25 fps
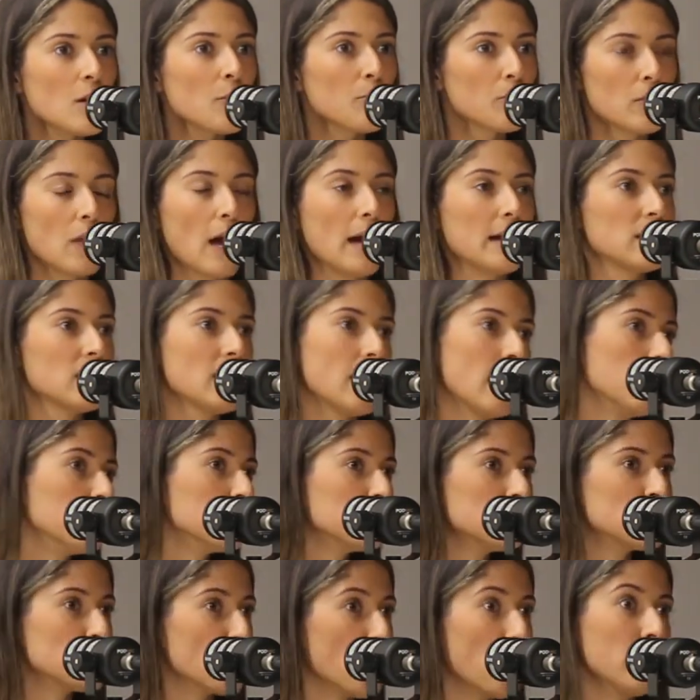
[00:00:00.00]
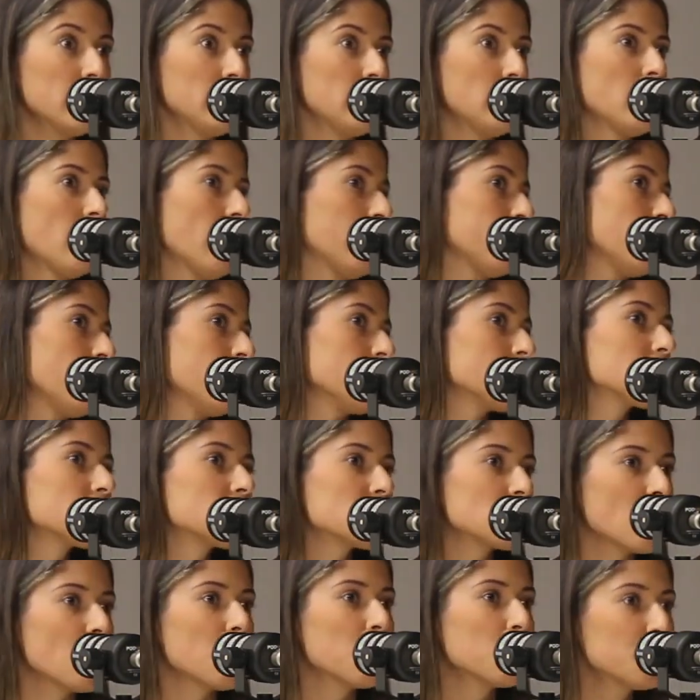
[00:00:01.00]
like, yeah, journey, I guess.
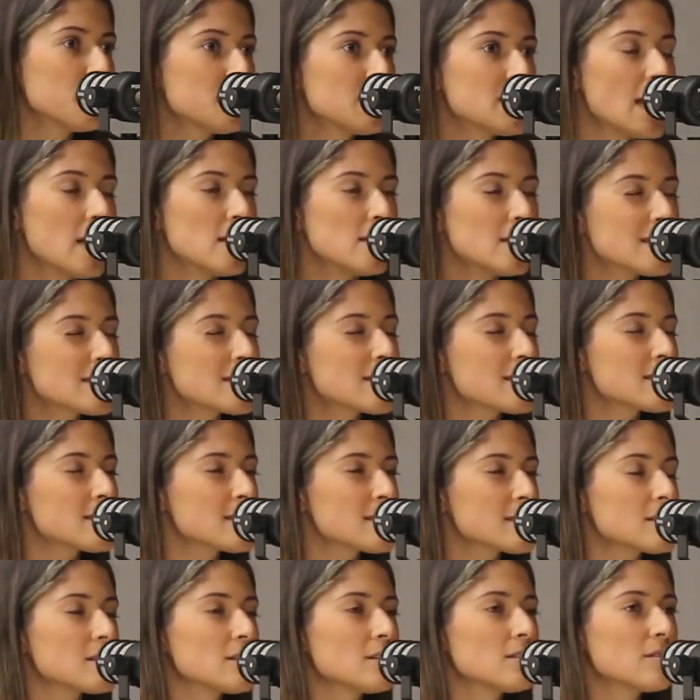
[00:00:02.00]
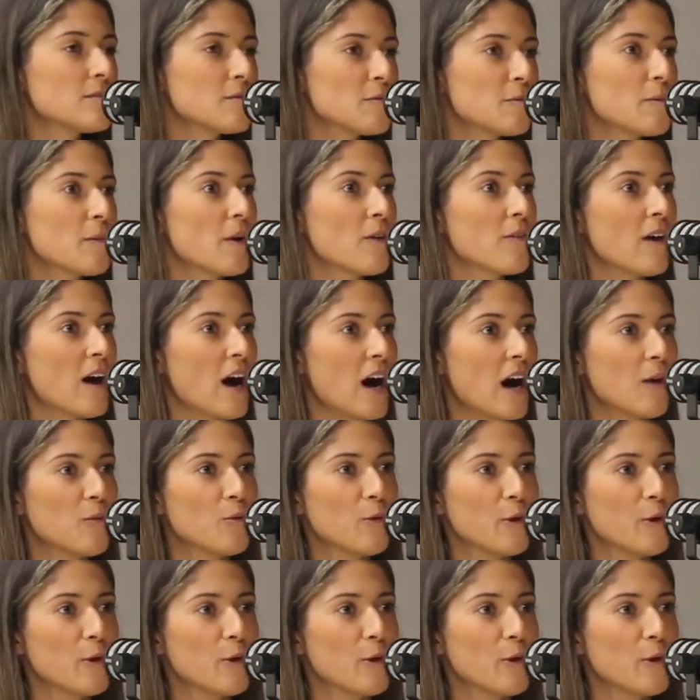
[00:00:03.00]
So 10 years consistent of hard